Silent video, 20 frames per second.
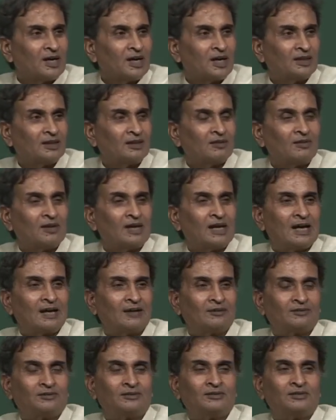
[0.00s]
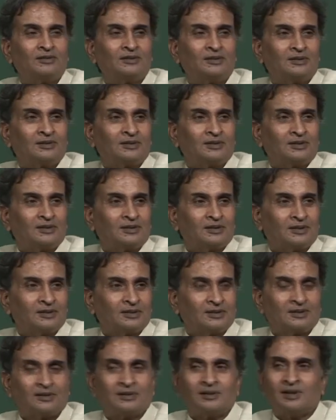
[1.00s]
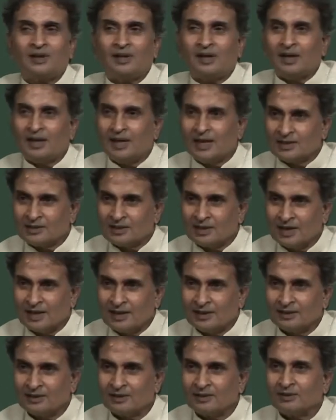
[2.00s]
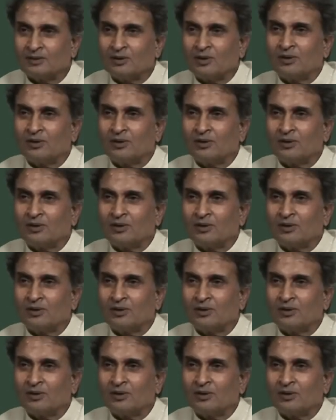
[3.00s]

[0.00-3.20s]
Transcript: Other will have less length,